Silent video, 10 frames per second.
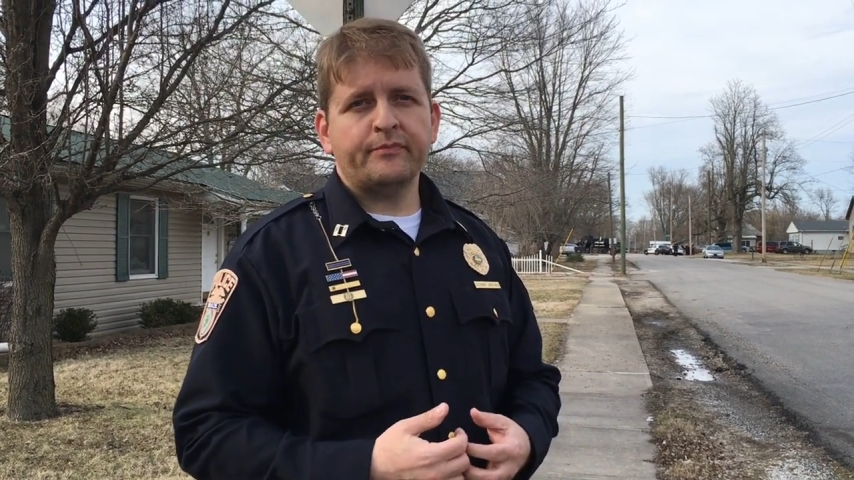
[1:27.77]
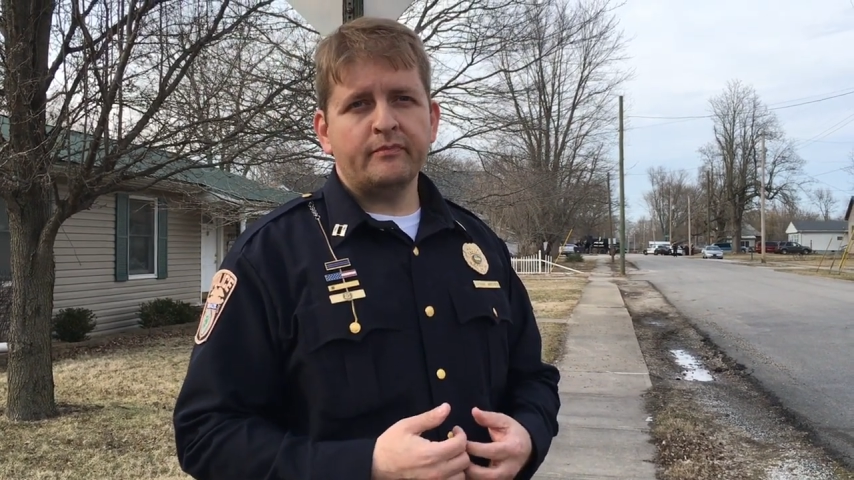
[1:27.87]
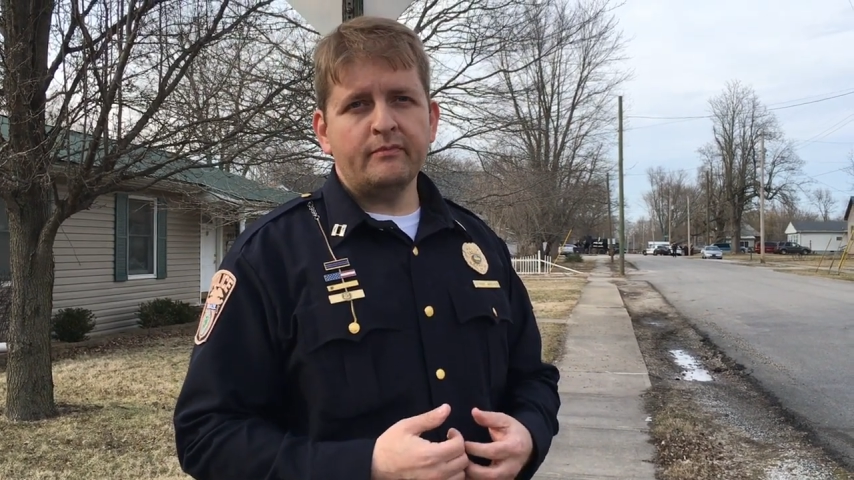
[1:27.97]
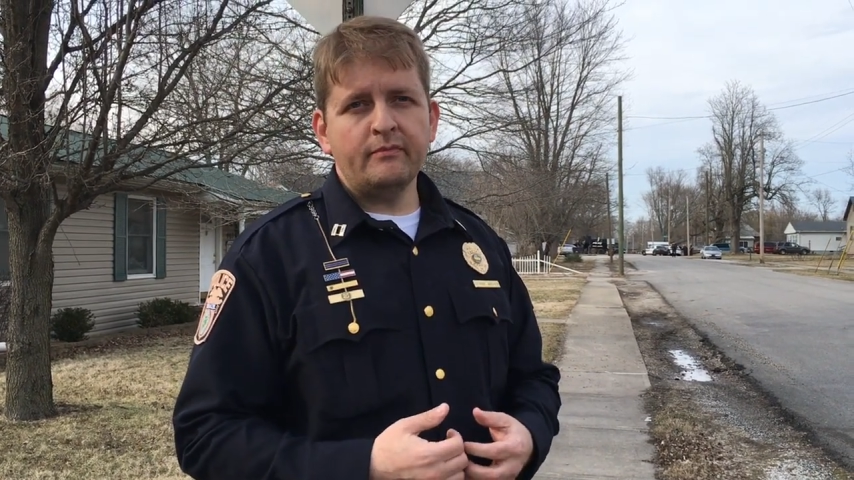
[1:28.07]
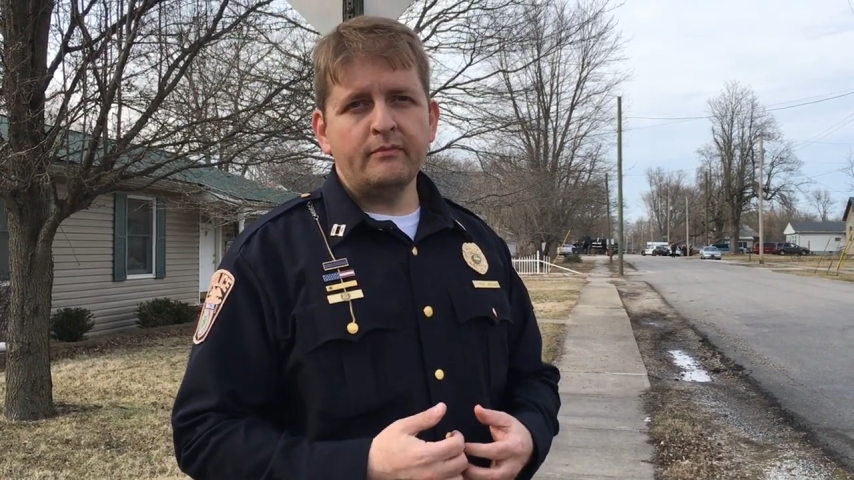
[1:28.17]

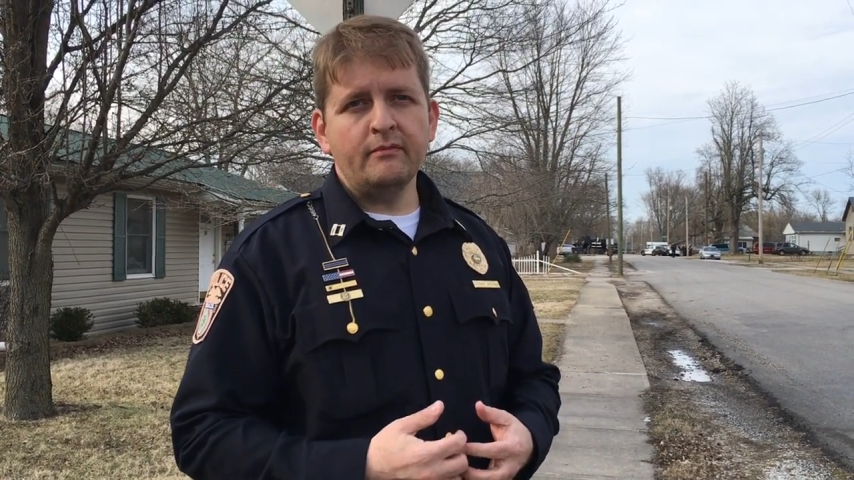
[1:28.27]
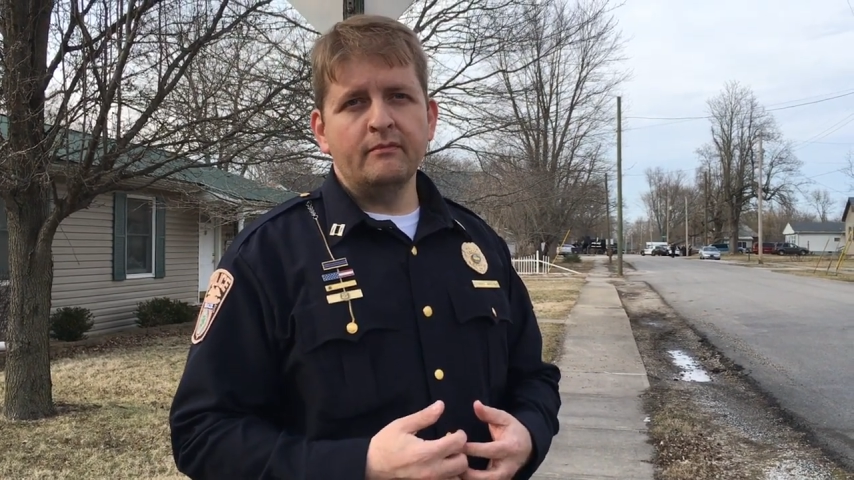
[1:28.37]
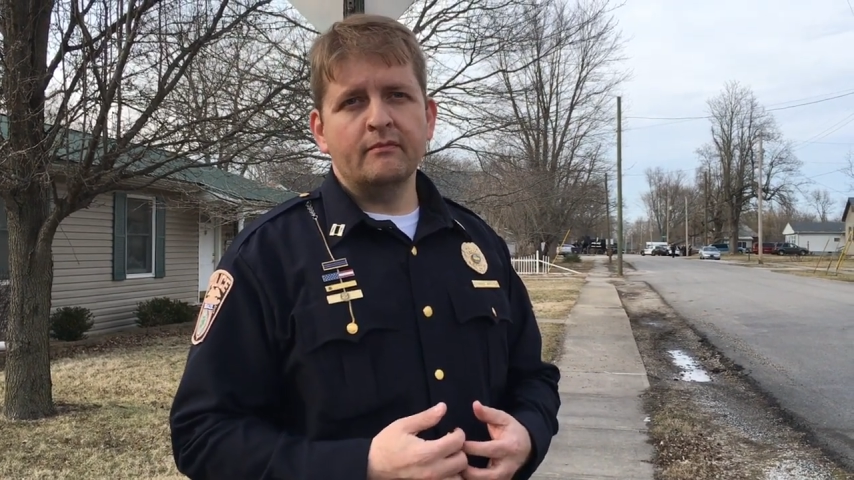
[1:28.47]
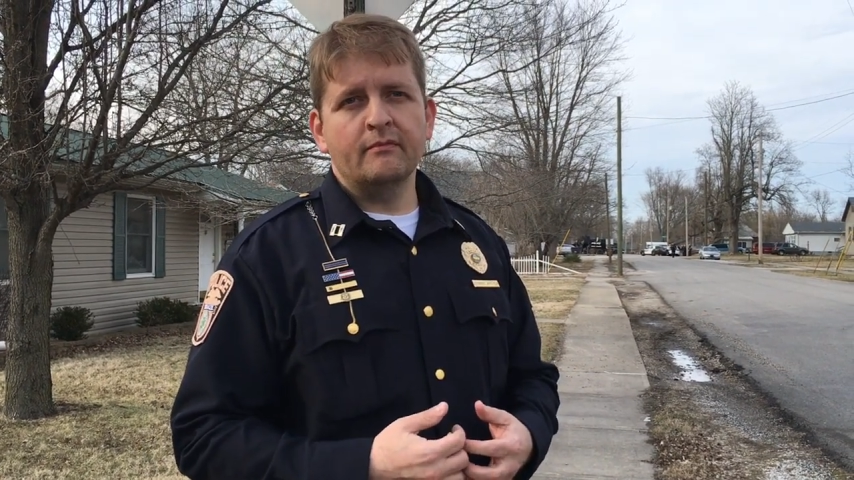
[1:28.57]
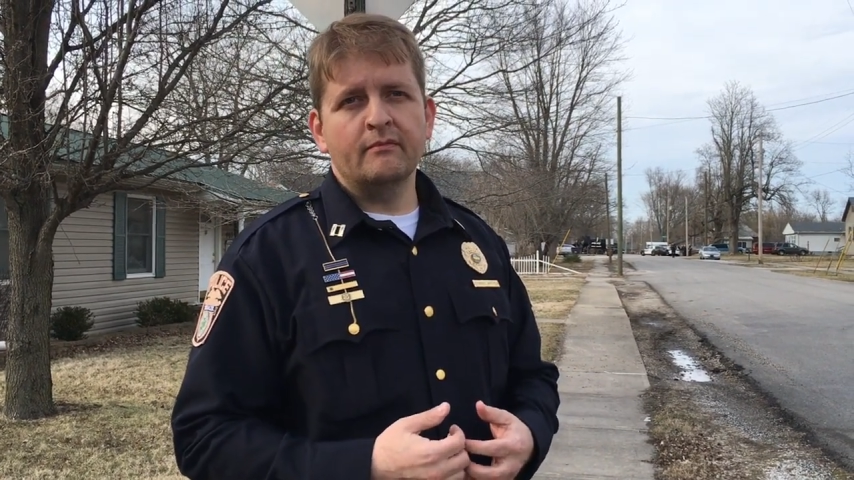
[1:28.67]
Is there anything
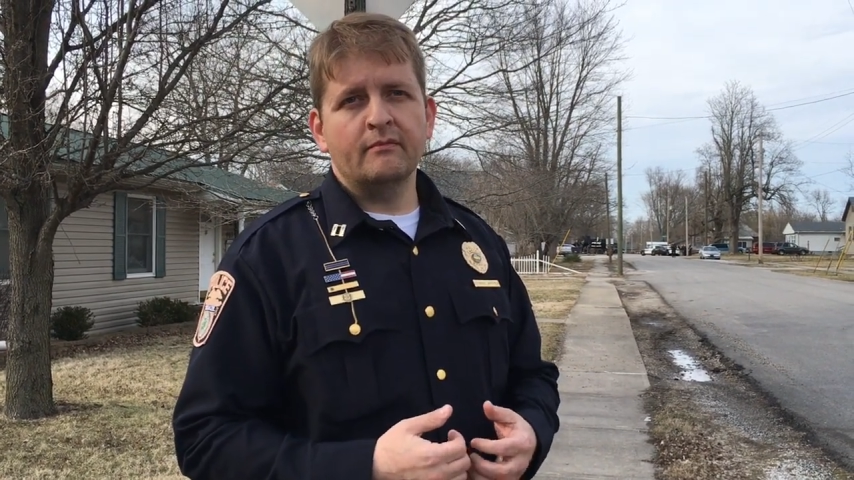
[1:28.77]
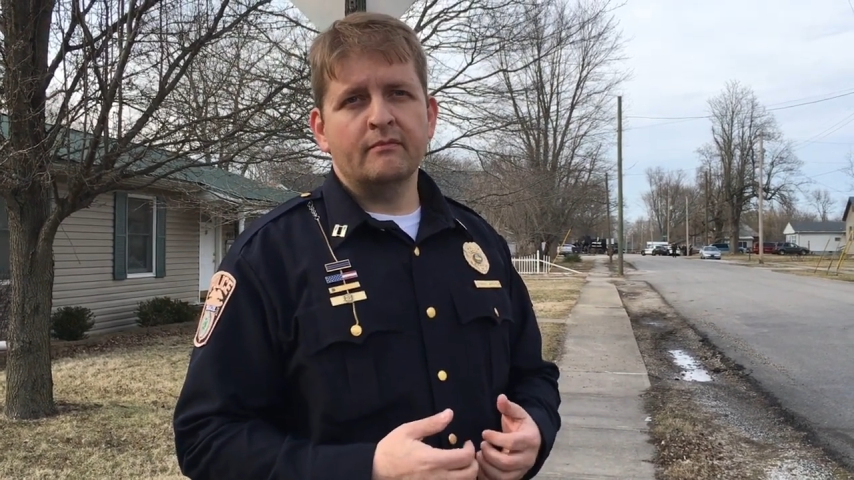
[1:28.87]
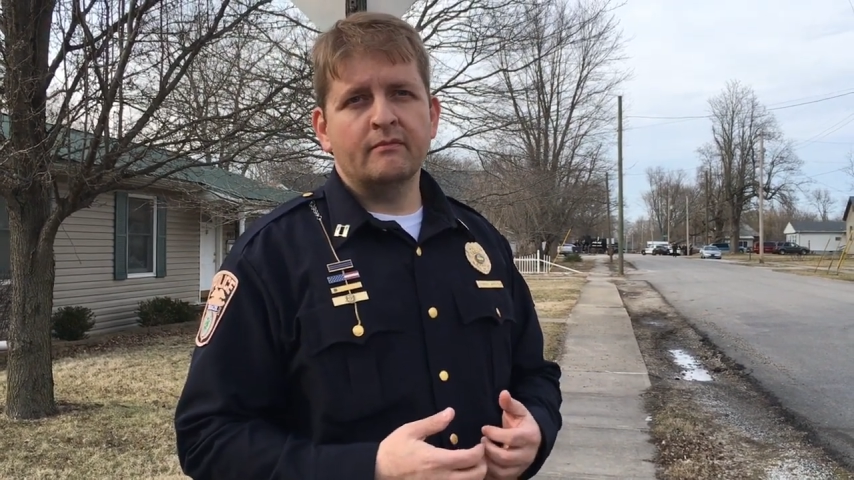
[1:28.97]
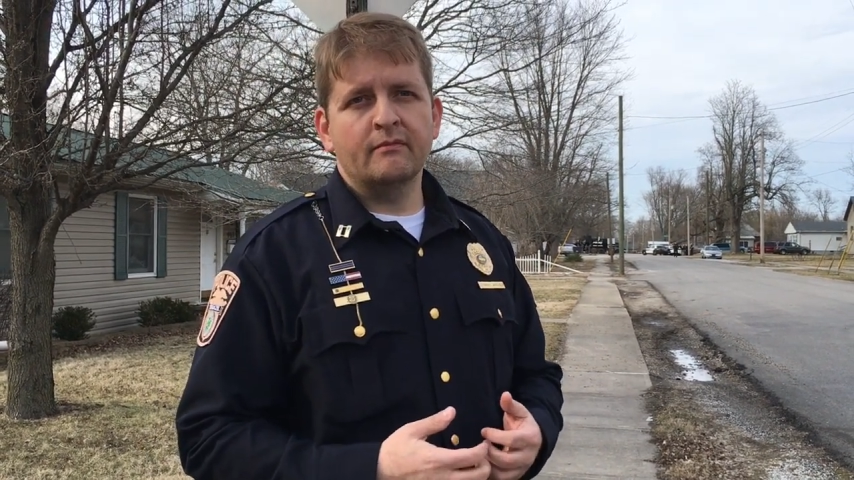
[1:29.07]
you want to say about